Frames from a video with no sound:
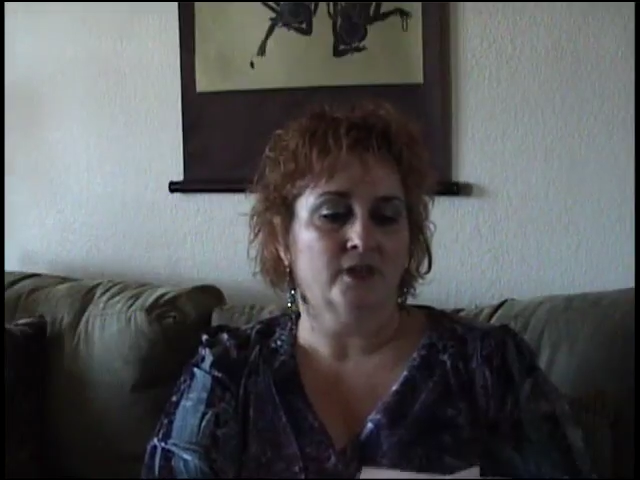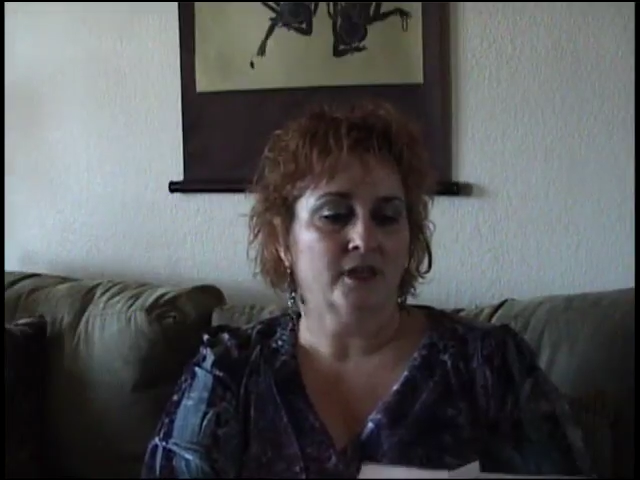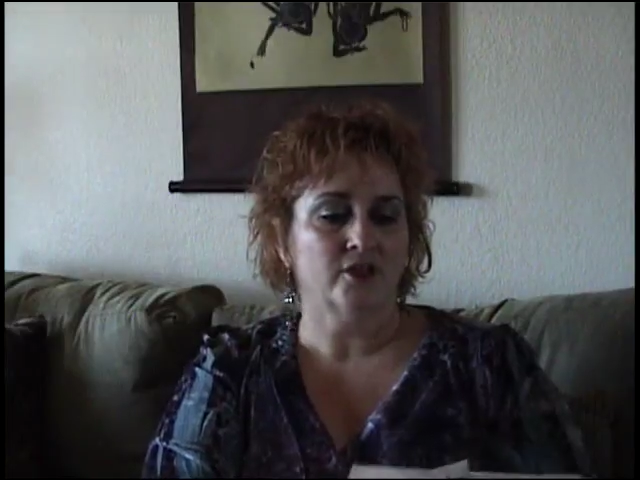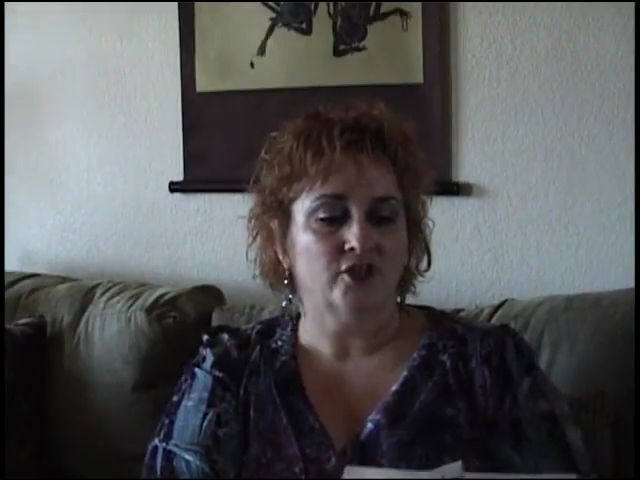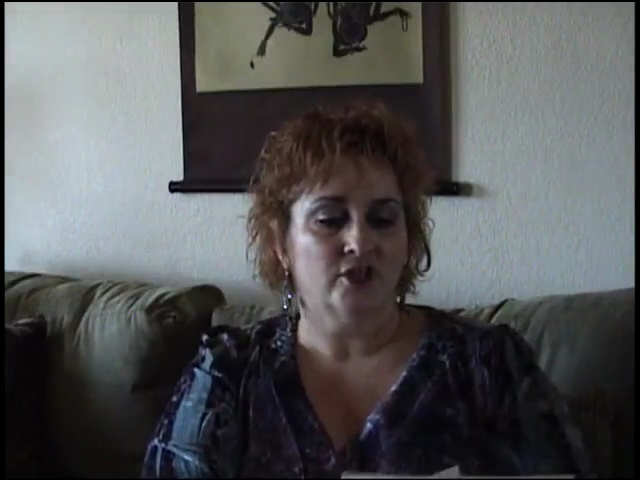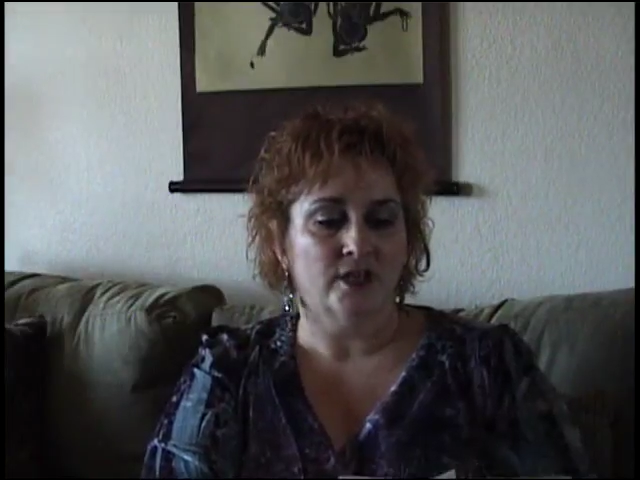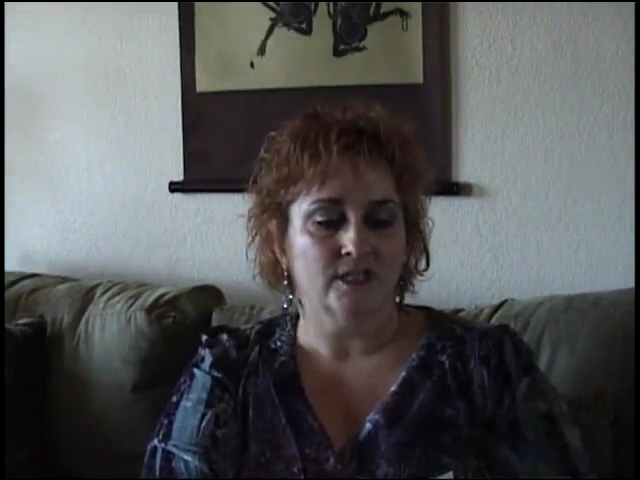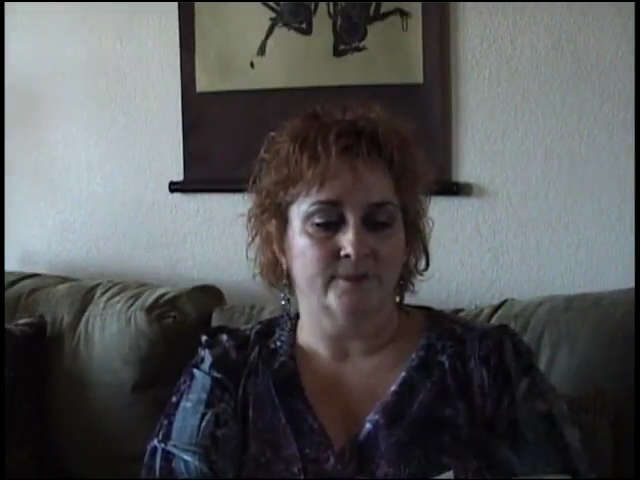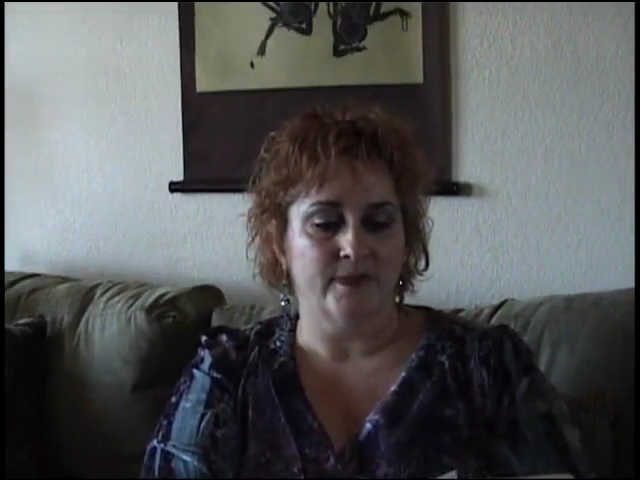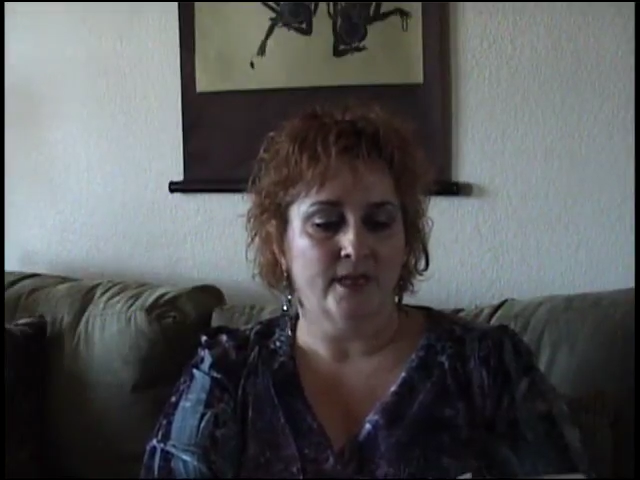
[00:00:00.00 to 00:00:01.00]
Lynn
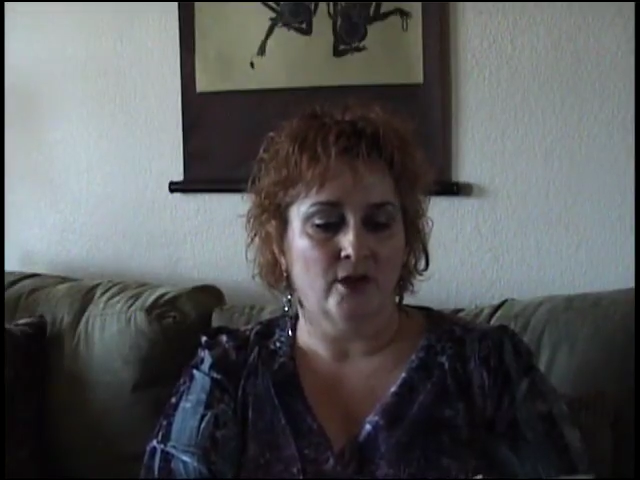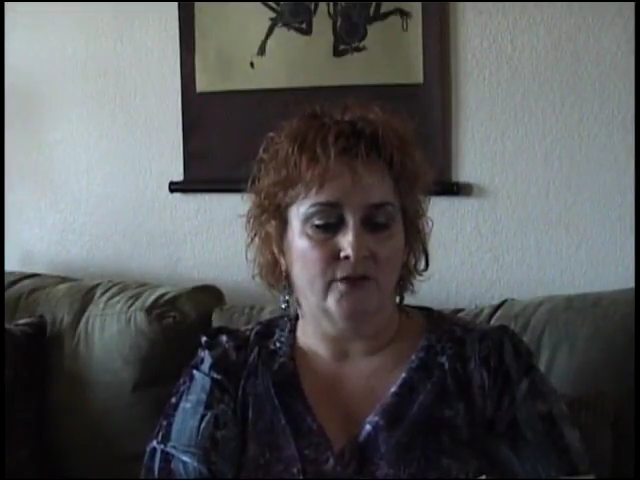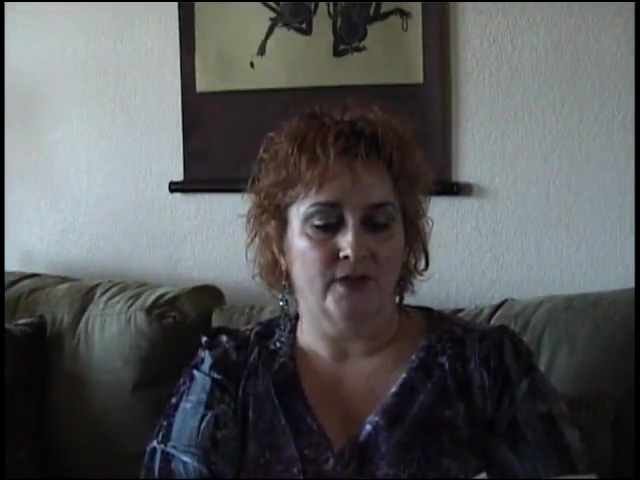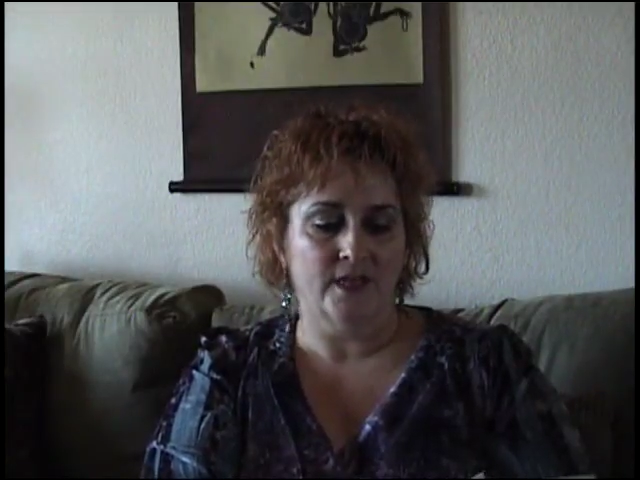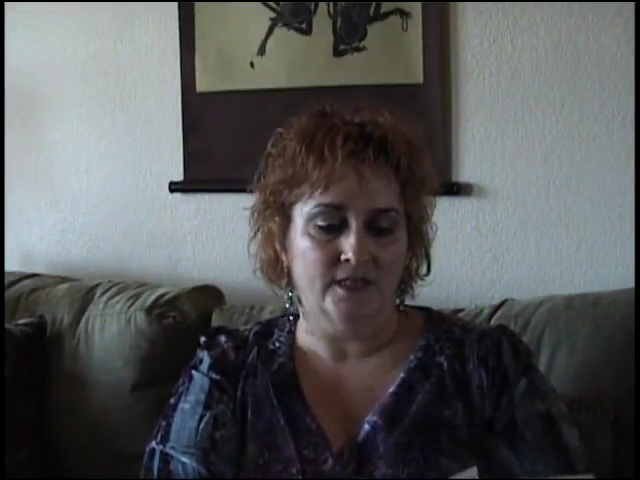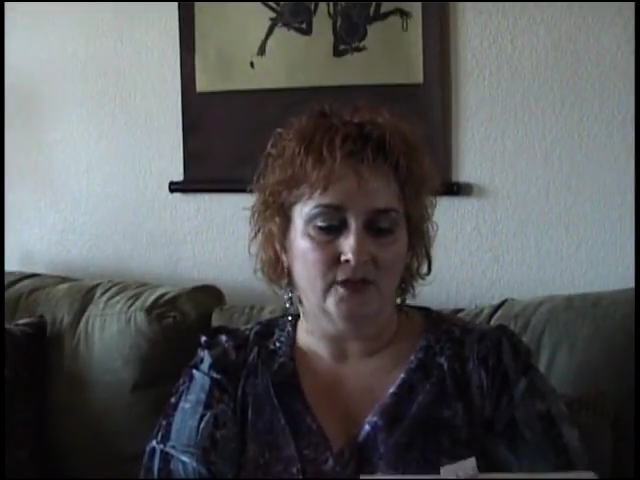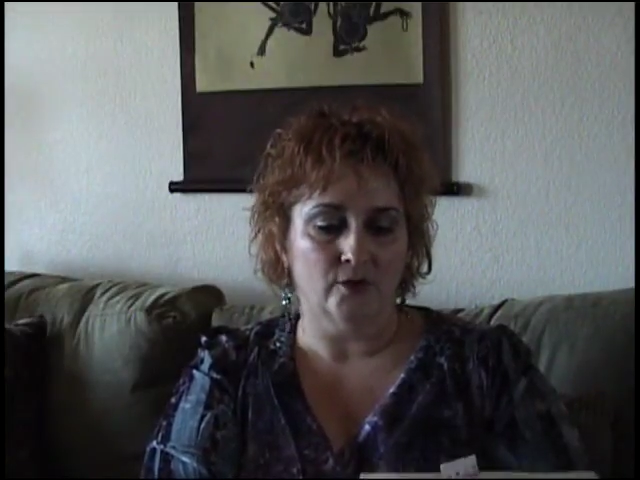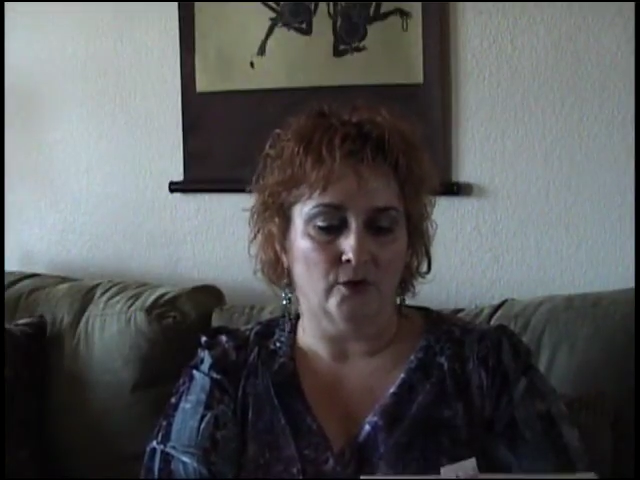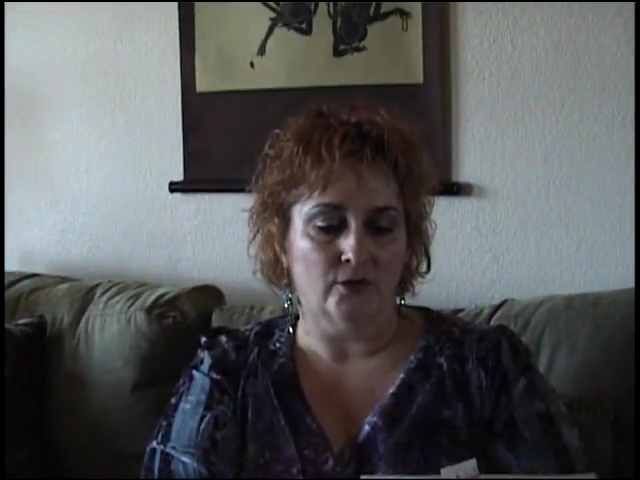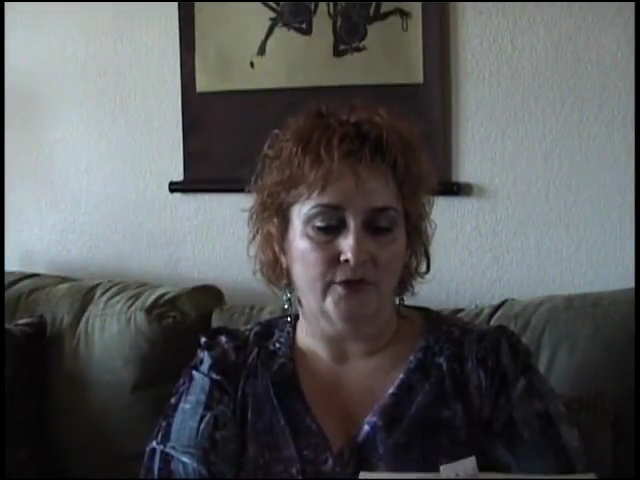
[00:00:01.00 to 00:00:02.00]
Chung's Be Healthy, It's a
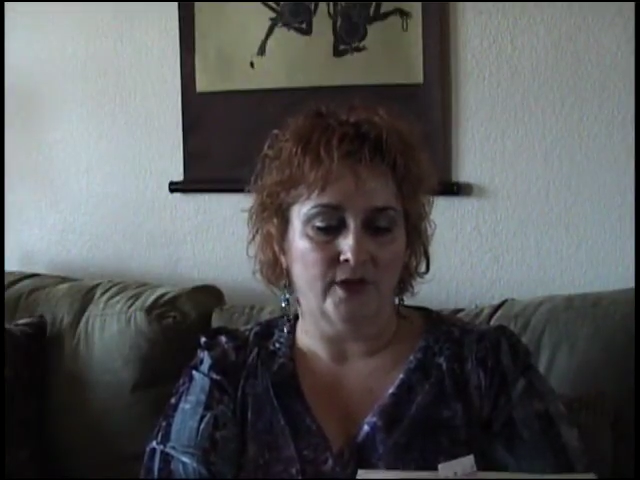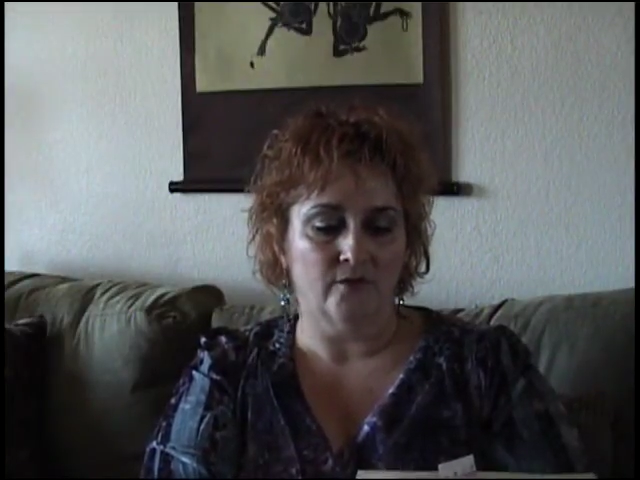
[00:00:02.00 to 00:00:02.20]
Girl Thing,